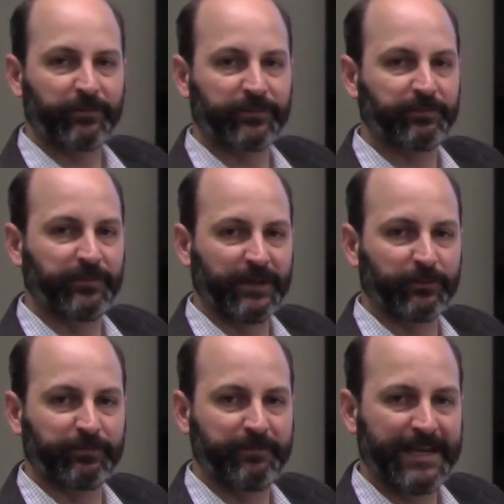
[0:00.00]
which
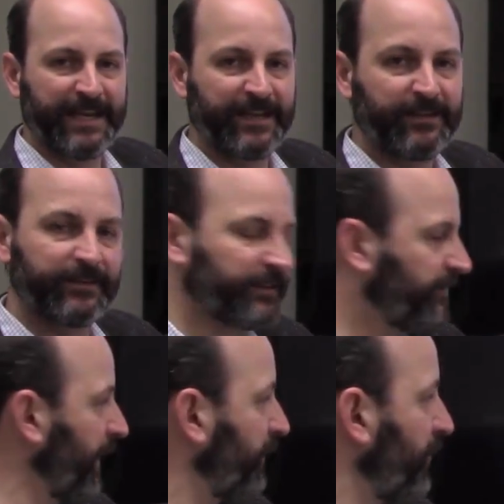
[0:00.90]
equals mean. It
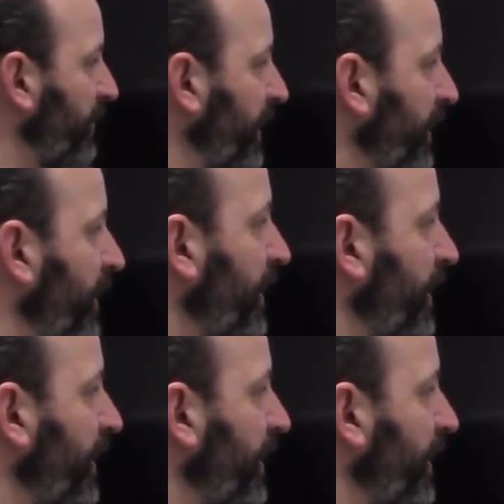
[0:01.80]
stands for mean.